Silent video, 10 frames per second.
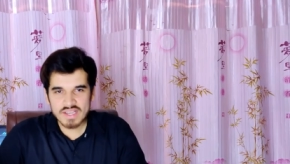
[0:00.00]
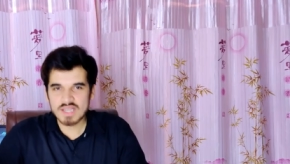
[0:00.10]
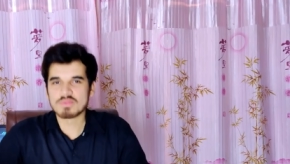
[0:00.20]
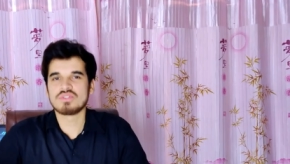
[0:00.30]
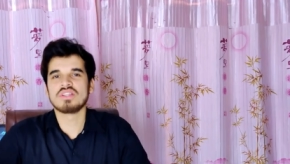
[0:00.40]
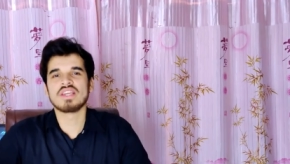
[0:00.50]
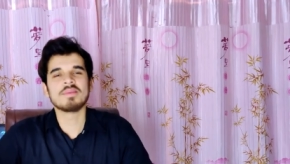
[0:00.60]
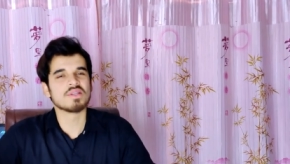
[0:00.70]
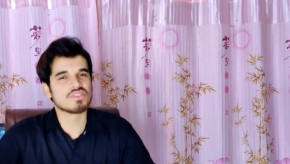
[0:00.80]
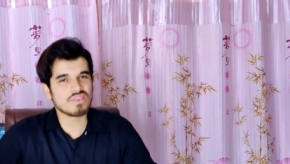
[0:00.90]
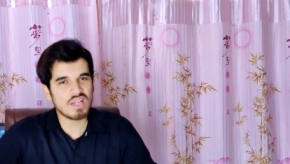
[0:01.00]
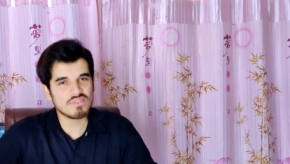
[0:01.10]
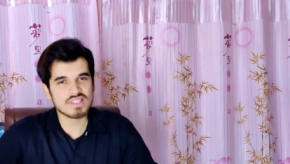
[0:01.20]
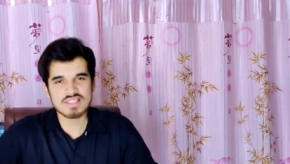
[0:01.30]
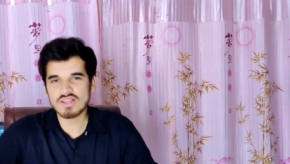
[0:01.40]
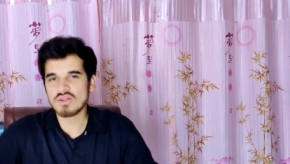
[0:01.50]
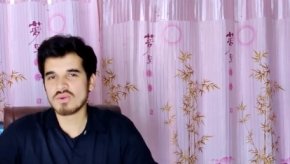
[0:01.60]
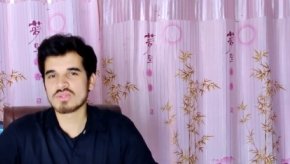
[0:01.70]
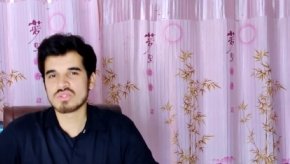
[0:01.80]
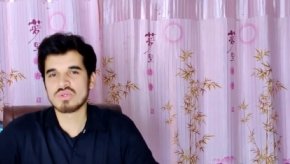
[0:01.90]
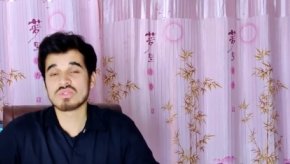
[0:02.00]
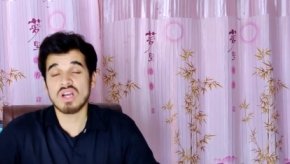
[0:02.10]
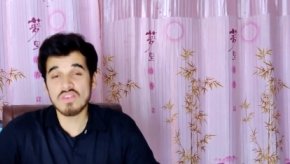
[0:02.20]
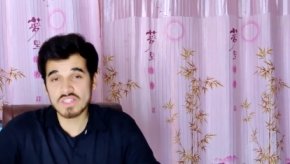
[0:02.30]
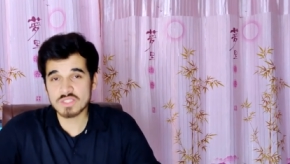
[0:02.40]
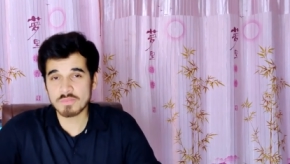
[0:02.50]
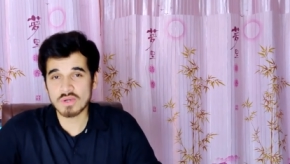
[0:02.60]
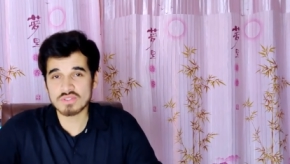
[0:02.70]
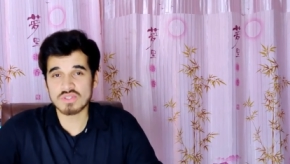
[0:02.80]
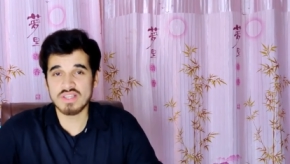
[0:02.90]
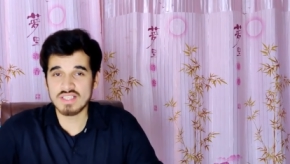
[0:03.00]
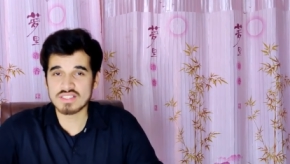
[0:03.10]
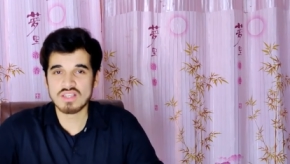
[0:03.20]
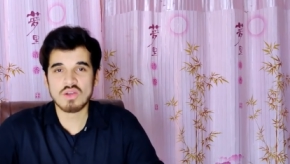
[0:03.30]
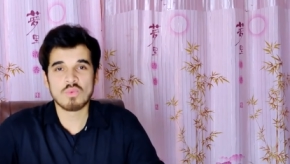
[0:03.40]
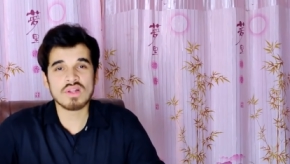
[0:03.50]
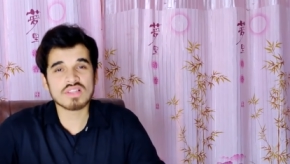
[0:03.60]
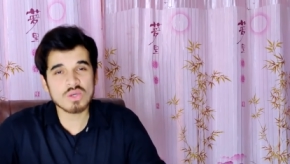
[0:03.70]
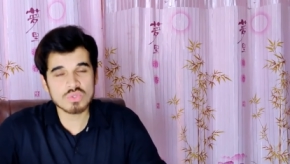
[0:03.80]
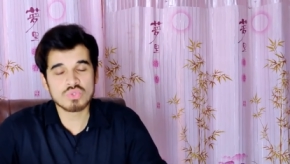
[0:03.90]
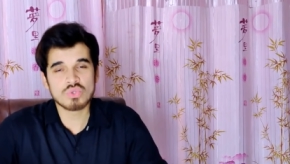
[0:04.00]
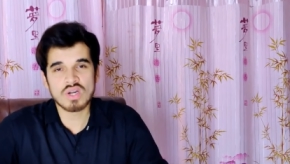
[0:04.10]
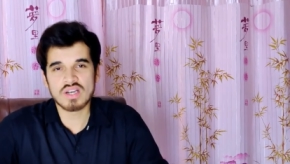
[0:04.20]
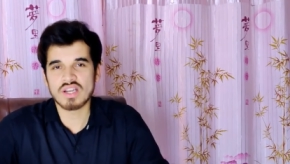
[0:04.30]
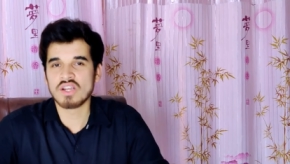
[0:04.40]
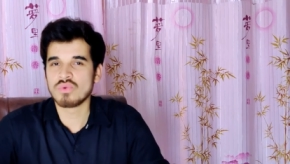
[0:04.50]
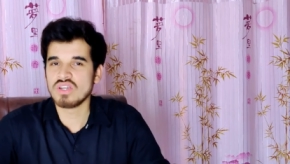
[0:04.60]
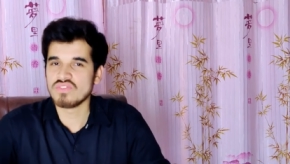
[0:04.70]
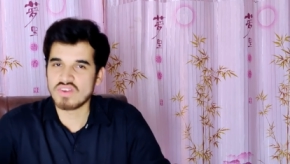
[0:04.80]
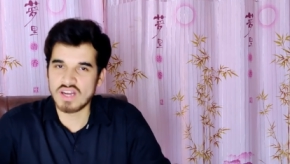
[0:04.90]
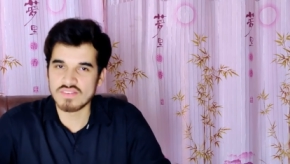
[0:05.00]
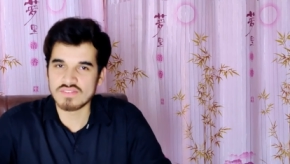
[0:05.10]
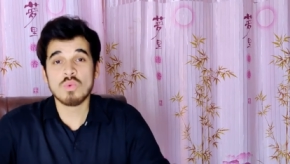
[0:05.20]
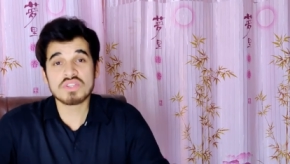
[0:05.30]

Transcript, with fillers: it comes to the Geekbench five, the single core scores of this processor is one thousand two hundred twenty-five,